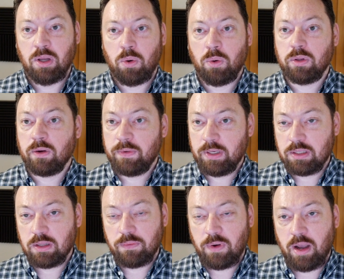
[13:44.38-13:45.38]
Hold their feet
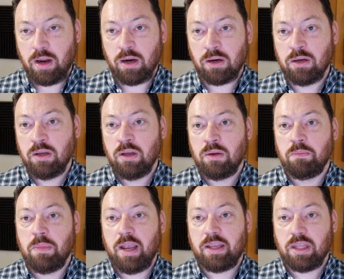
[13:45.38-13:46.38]
to the fire,
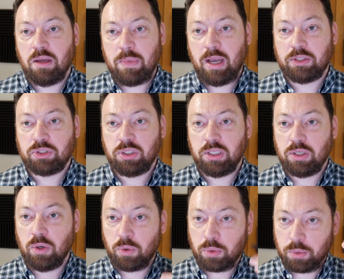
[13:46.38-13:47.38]
make them actually
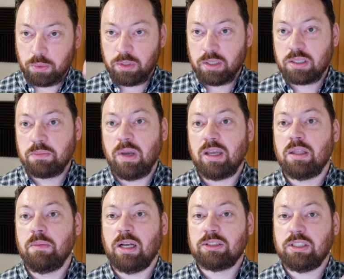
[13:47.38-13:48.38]
go through this, make
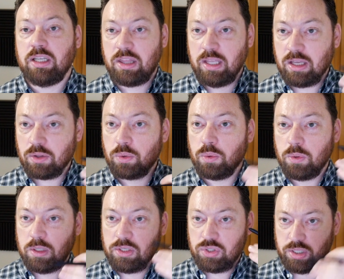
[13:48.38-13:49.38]
them actually think through
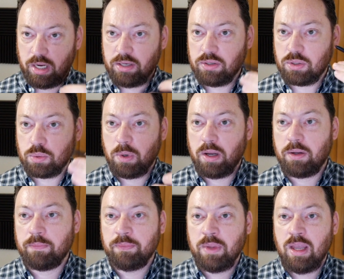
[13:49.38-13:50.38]
these changes
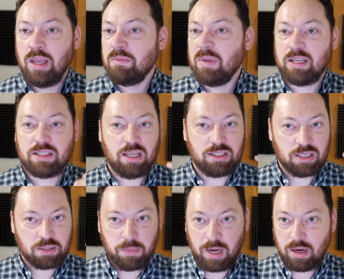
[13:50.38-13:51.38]
well, because they
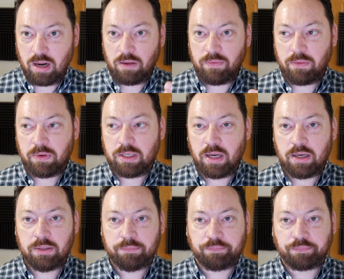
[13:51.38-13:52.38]
just may not have ever done
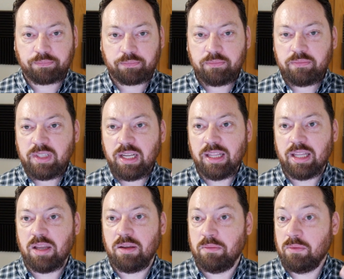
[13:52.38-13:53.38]
it. And
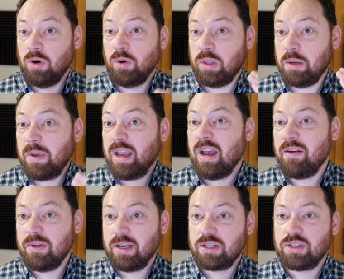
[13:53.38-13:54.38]
they may
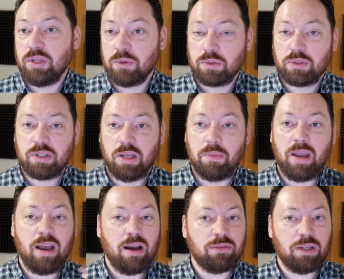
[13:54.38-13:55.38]
have an excuse. They
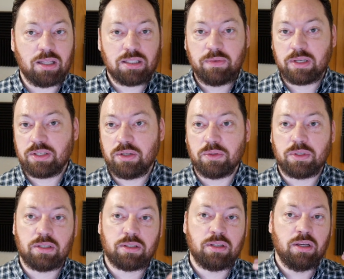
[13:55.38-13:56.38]
may have lots of
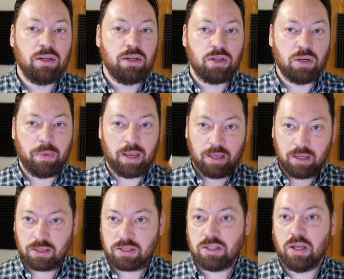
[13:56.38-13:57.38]
excuses. You're making
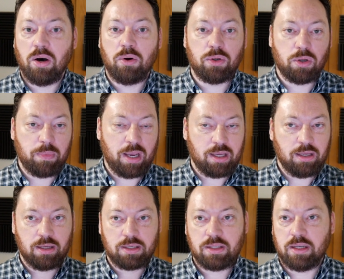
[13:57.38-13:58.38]
us slow, you're
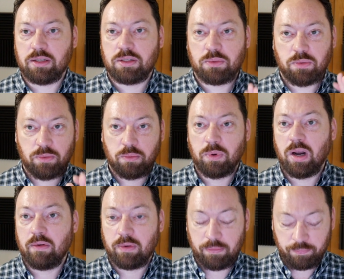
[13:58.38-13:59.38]
making us this,
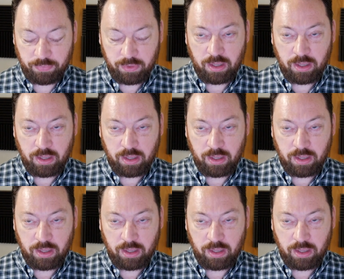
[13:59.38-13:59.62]
whatever.